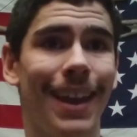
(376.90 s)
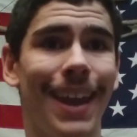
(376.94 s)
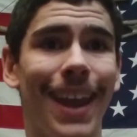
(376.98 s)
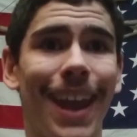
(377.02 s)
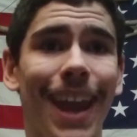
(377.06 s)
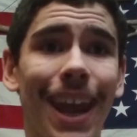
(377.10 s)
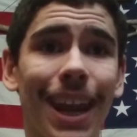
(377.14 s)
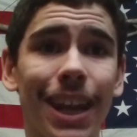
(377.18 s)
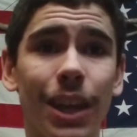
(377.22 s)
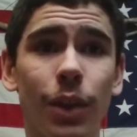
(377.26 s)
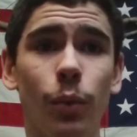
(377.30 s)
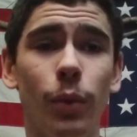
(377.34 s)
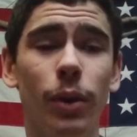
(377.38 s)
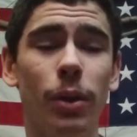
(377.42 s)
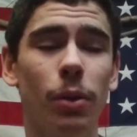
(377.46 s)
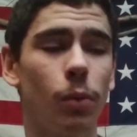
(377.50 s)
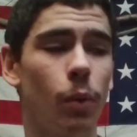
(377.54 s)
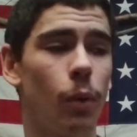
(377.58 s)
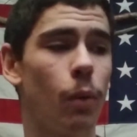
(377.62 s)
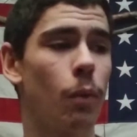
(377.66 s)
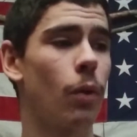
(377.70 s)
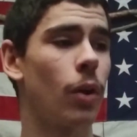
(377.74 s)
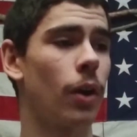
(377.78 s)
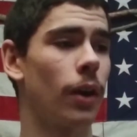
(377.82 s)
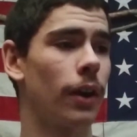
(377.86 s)
Any wheel
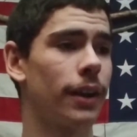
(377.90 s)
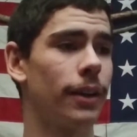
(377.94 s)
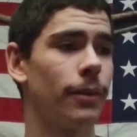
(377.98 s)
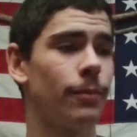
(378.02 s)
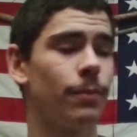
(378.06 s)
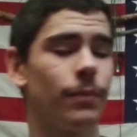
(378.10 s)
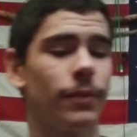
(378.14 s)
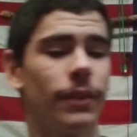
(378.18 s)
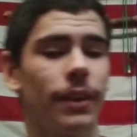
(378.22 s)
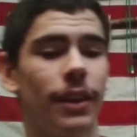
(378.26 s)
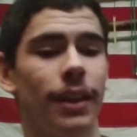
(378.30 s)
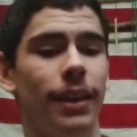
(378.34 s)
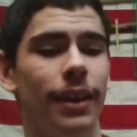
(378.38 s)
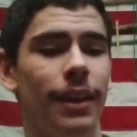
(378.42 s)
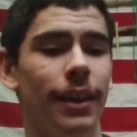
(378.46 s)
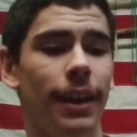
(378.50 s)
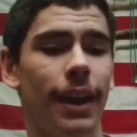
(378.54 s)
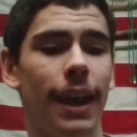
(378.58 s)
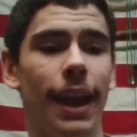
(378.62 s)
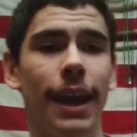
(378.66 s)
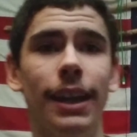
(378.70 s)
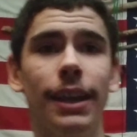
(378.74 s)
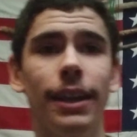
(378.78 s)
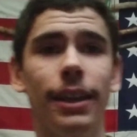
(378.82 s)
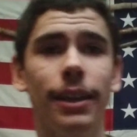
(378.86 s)
will work.
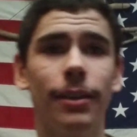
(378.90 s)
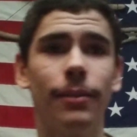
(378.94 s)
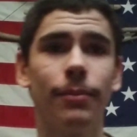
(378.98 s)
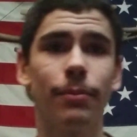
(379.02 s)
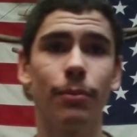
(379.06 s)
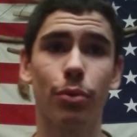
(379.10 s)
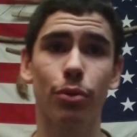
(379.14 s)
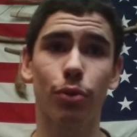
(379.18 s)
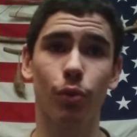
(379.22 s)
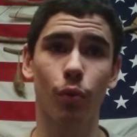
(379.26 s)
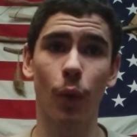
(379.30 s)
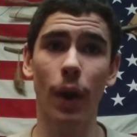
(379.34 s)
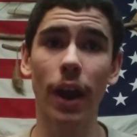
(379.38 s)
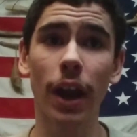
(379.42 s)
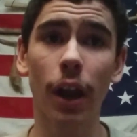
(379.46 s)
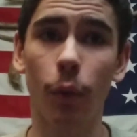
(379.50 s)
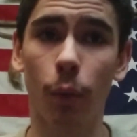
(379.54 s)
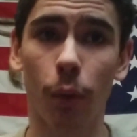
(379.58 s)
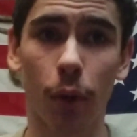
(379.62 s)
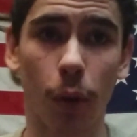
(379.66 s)
Any square